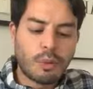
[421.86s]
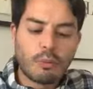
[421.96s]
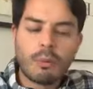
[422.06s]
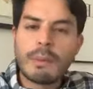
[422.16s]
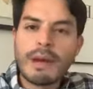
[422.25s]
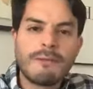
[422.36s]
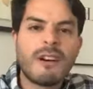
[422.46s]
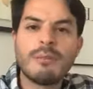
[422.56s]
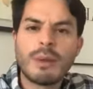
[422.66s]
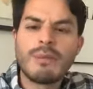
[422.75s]
we might
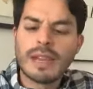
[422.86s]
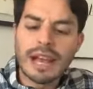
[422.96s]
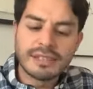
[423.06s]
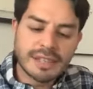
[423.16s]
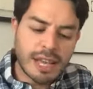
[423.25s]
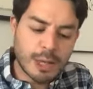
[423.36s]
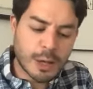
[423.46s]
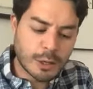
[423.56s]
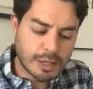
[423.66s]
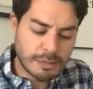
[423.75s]
find maybe in a
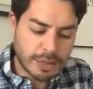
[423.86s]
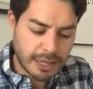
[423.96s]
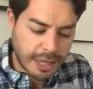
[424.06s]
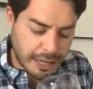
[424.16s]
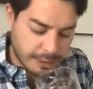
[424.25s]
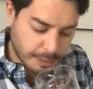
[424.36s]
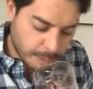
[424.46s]
Ceylon or something like that. So,